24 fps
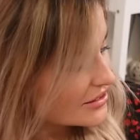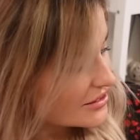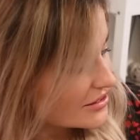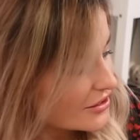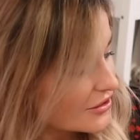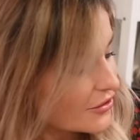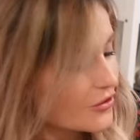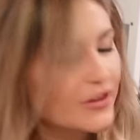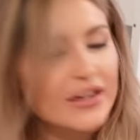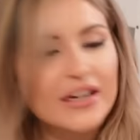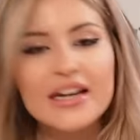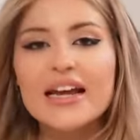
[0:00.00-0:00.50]

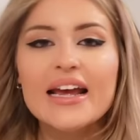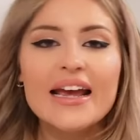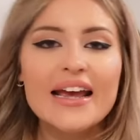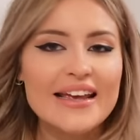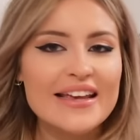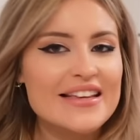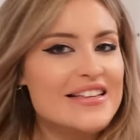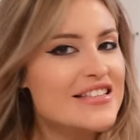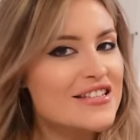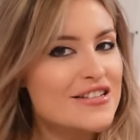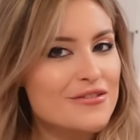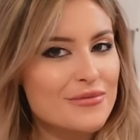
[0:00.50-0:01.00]
So
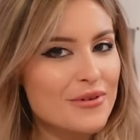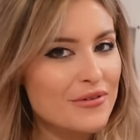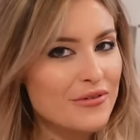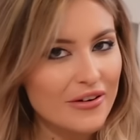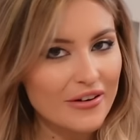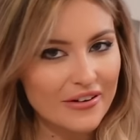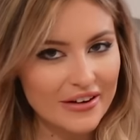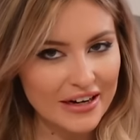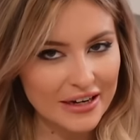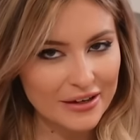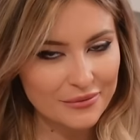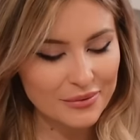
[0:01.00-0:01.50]
he's going to be
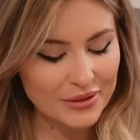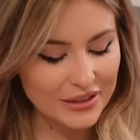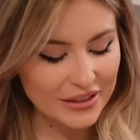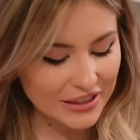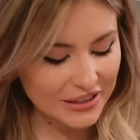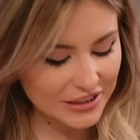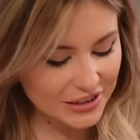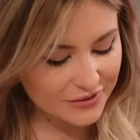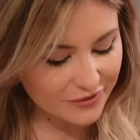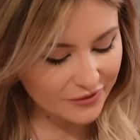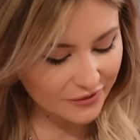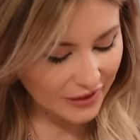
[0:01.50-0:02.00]
very happy that I
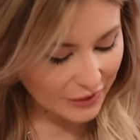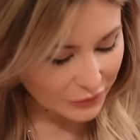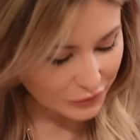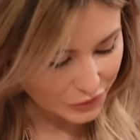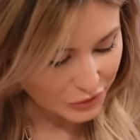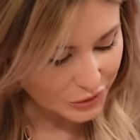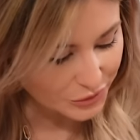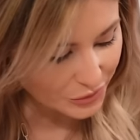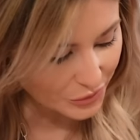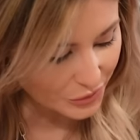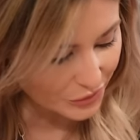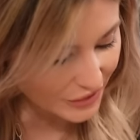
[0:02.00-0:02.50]
found
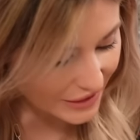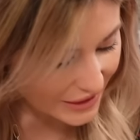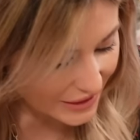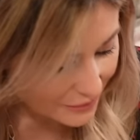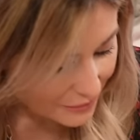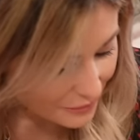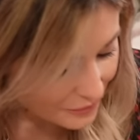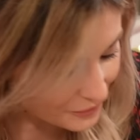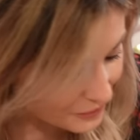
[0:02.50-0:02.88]
some of them.